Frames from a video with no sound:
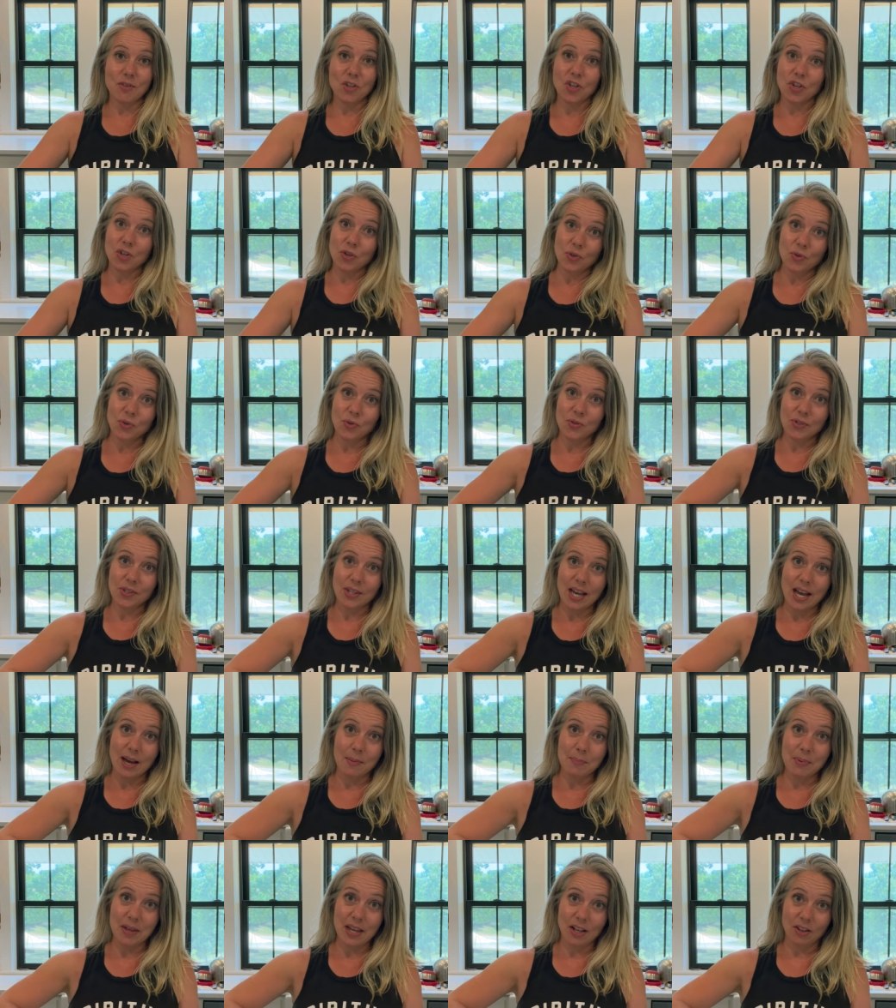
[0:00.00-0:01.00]
use
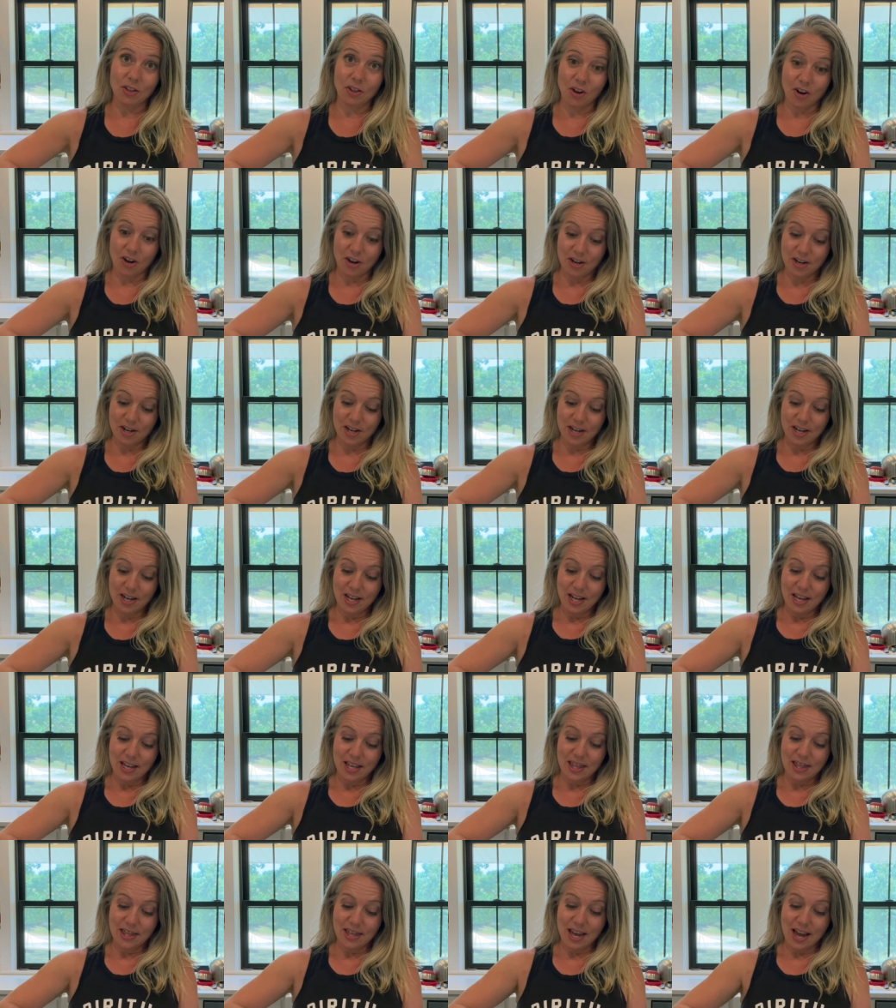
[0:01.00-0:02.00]
that pig lard
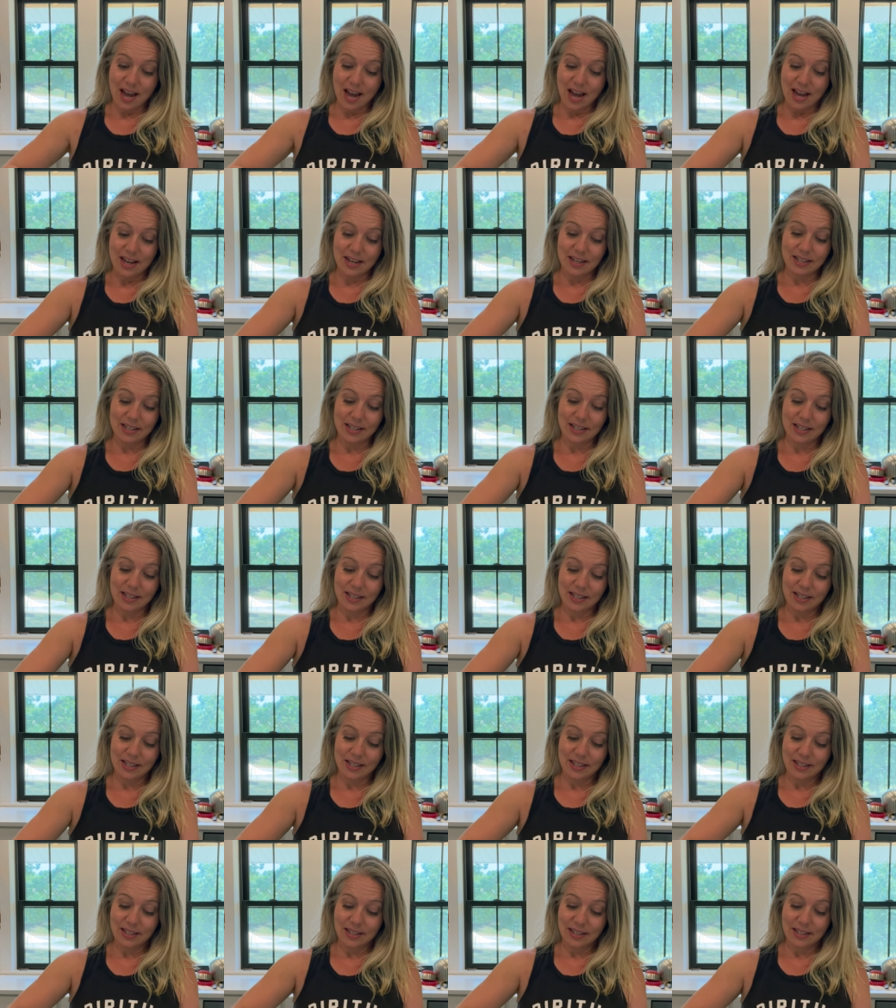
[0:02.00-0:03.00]
that
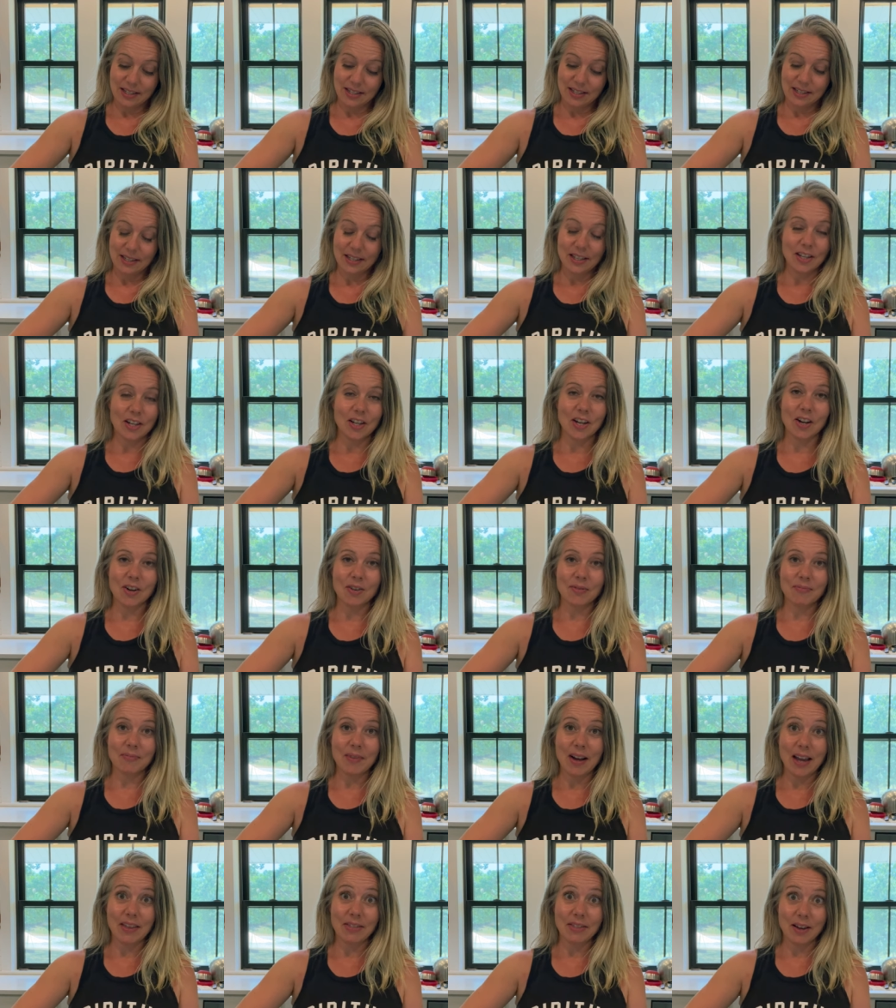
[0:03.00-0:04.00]
you know,
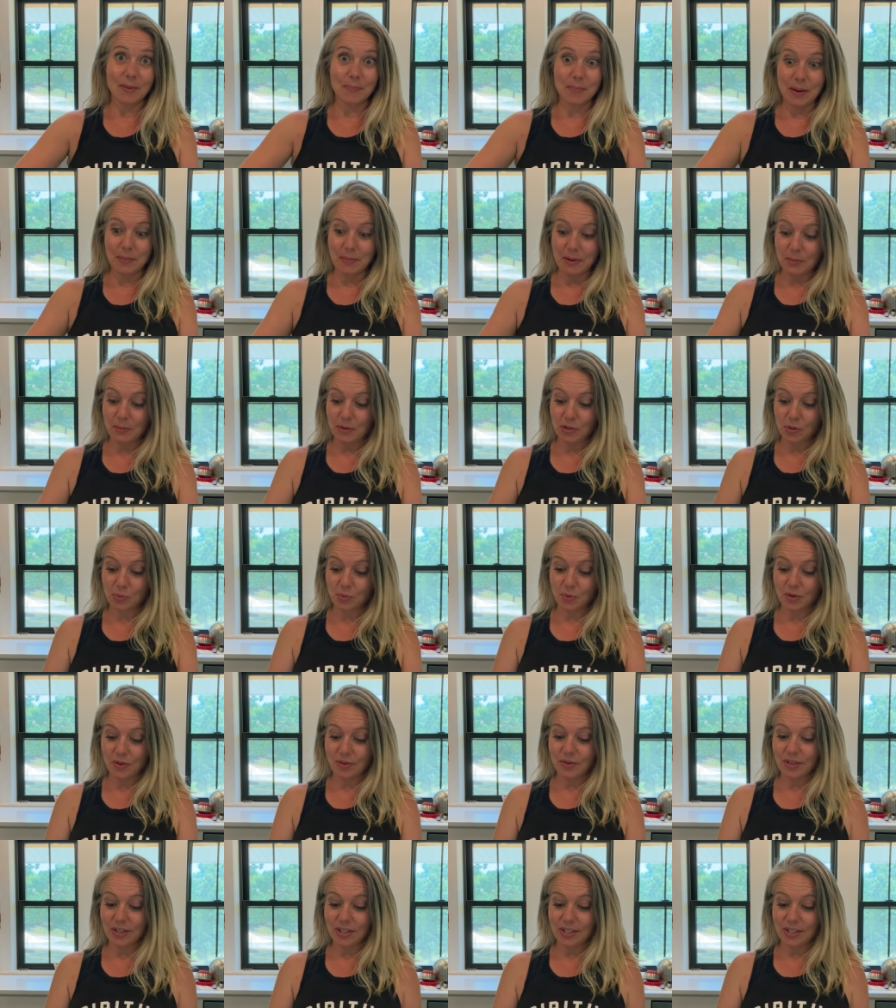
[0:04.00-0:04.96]
I thought maybe it was ruined.